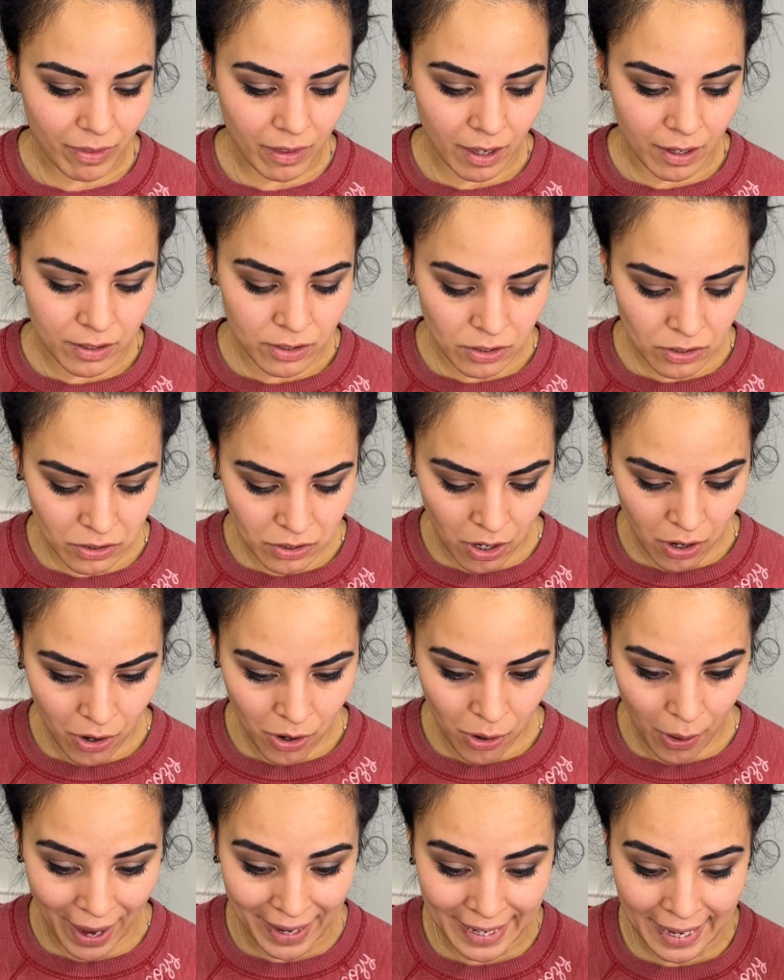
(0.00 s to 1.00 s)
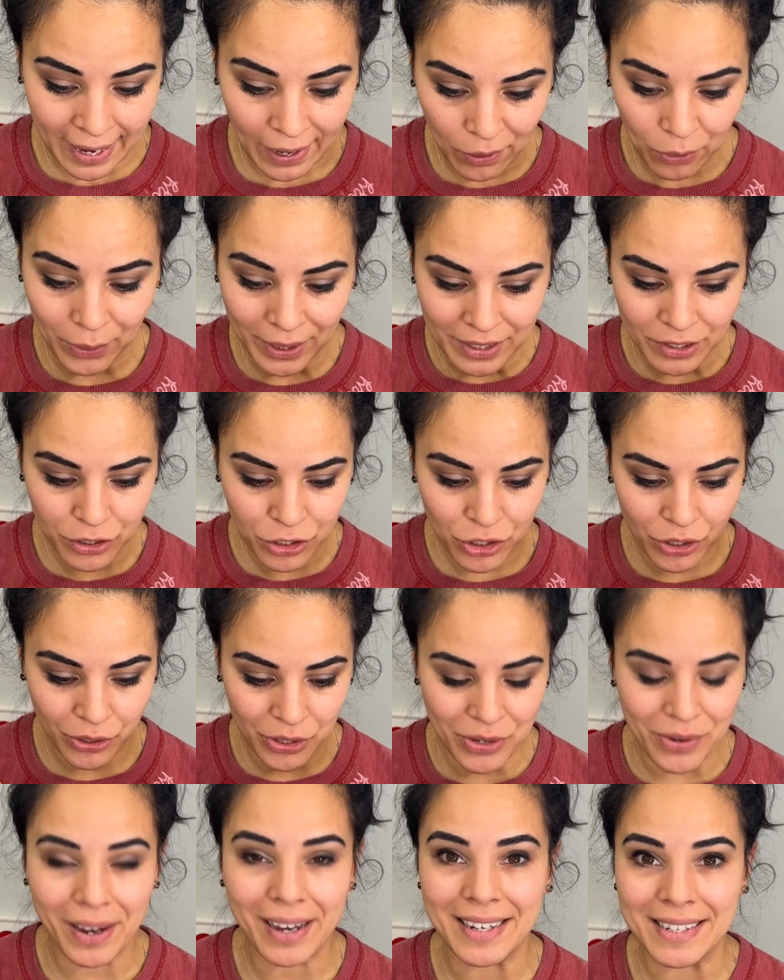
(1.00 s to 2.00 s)
So I can't wait to show
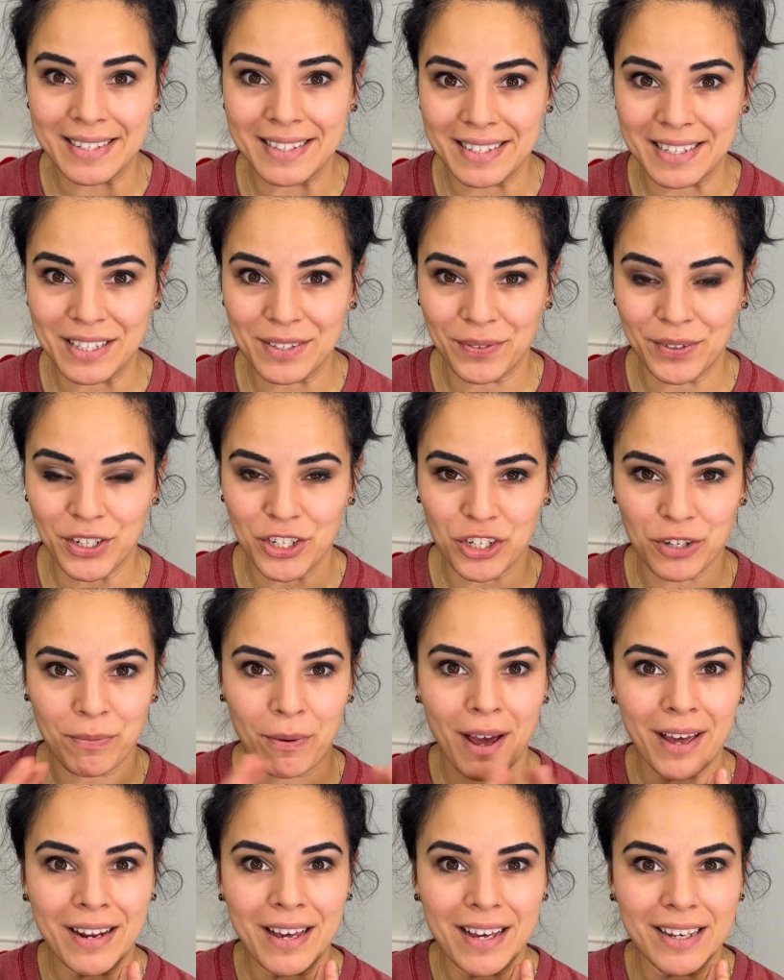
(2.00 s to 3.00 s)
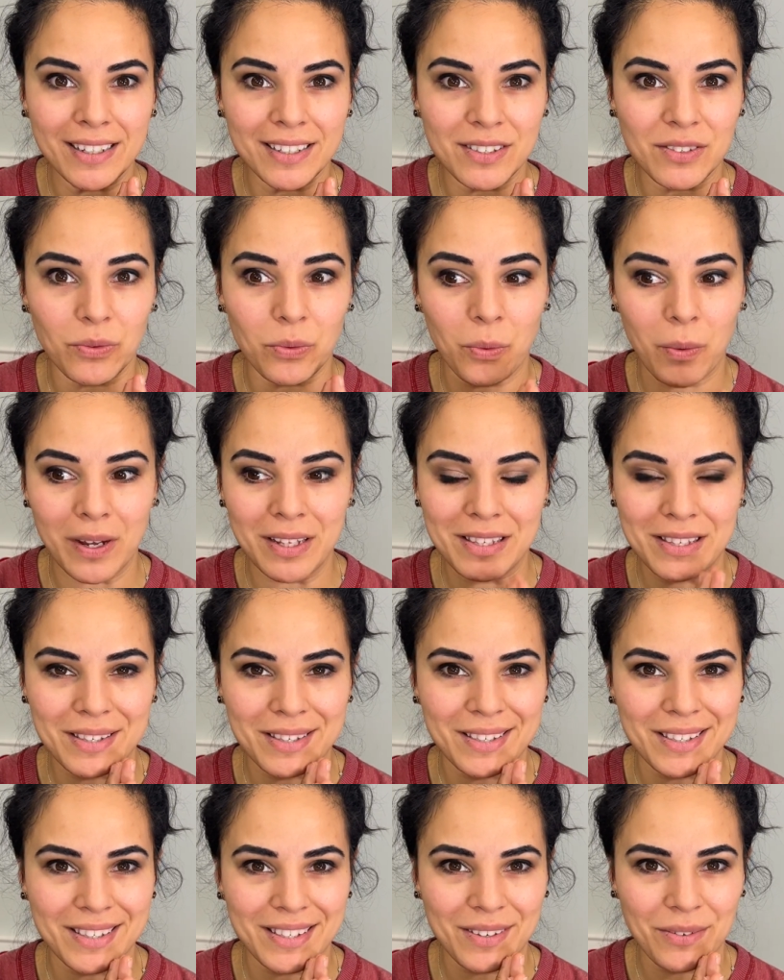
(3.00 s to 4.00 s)
you guys these finished products
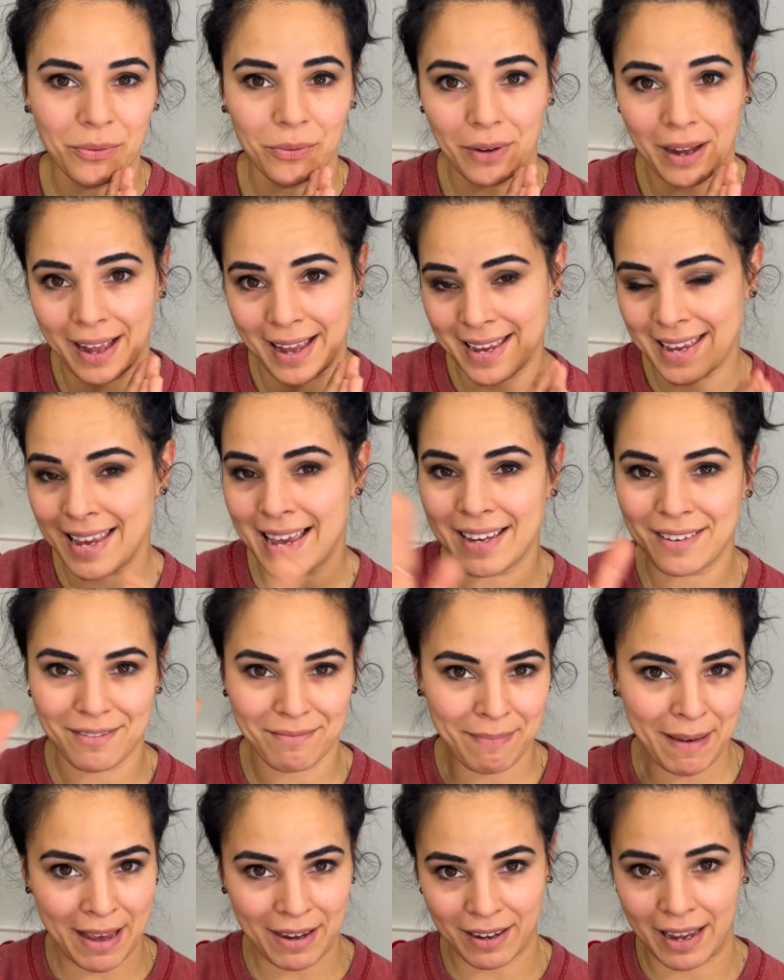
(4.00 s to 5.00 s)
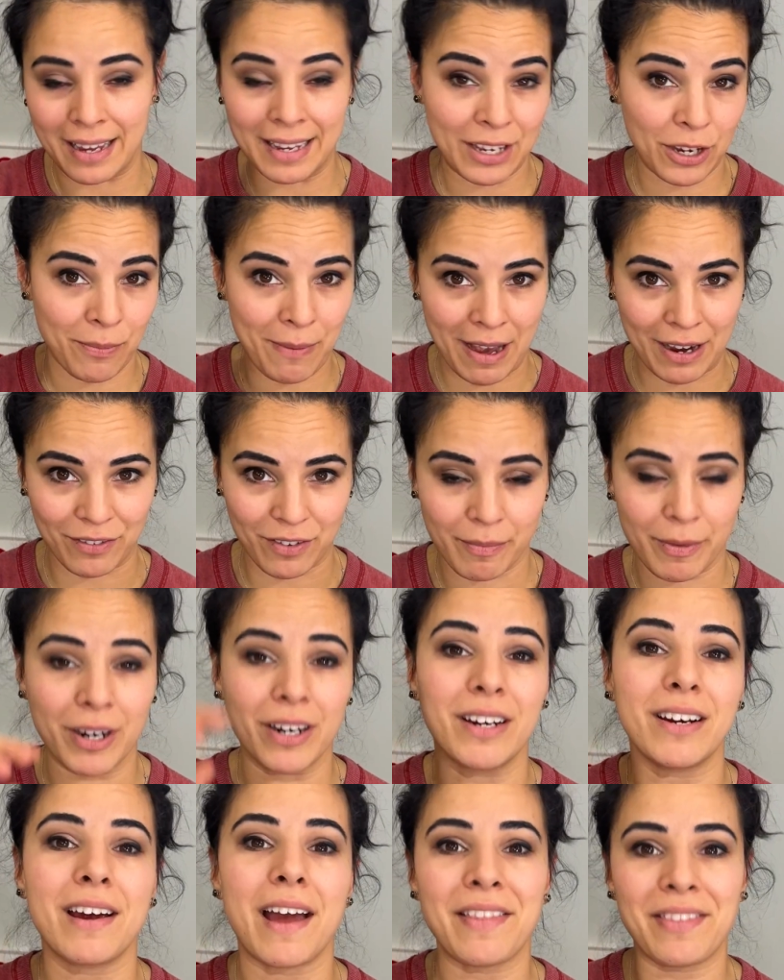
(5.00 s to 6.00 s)
once I hear back from
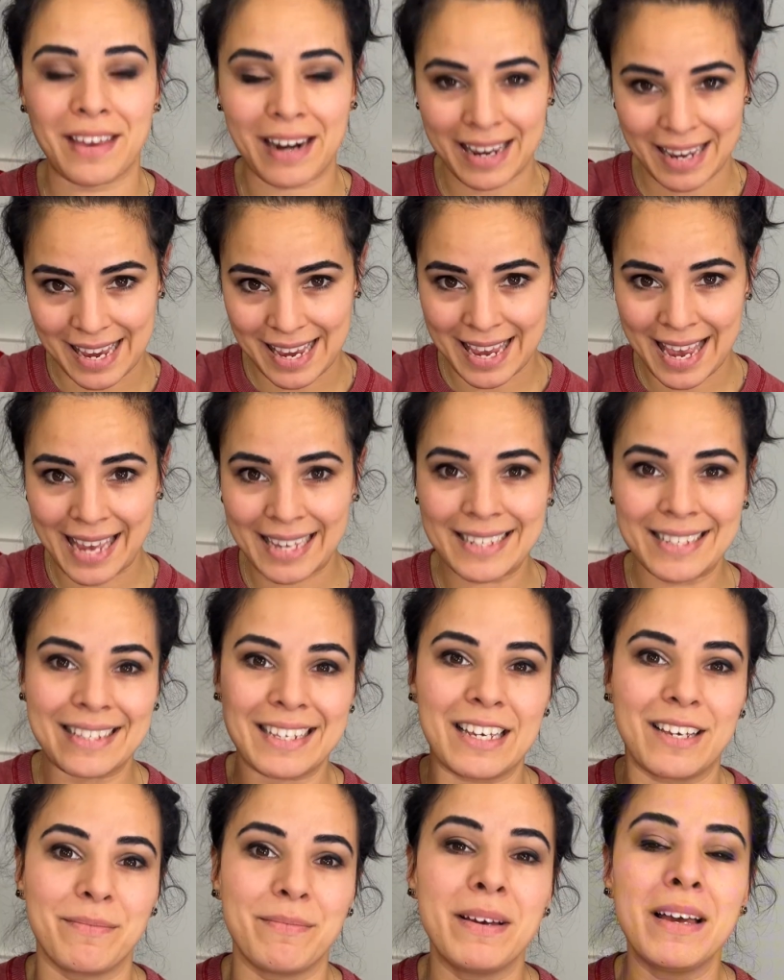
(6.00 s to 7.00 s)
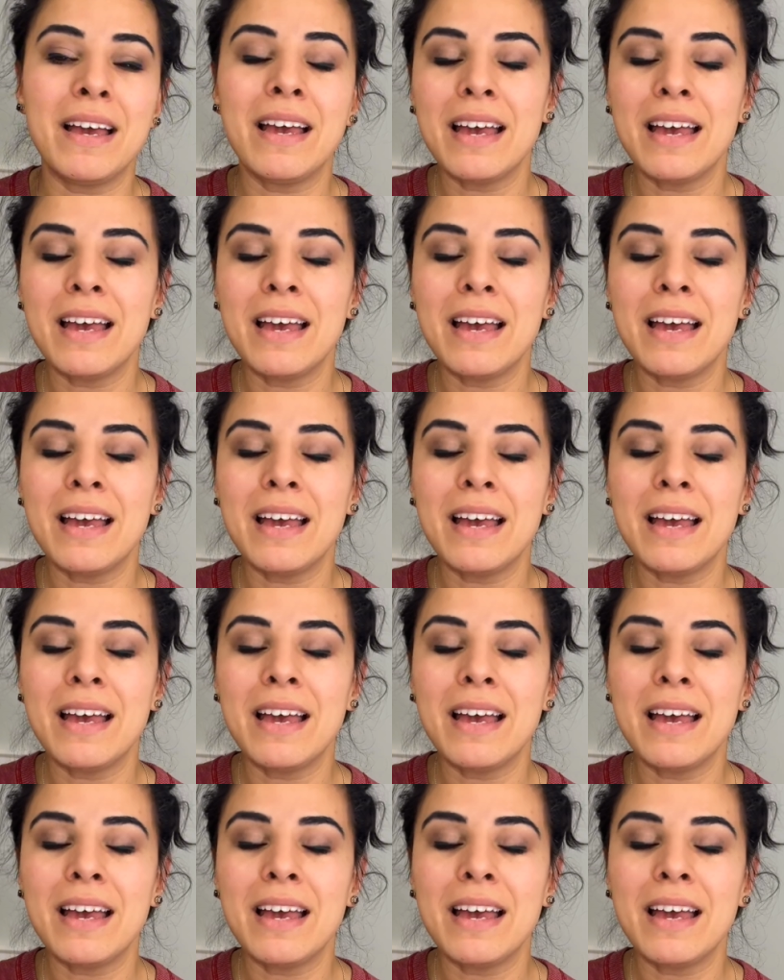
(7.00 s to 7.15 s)
her, and then I can cast them.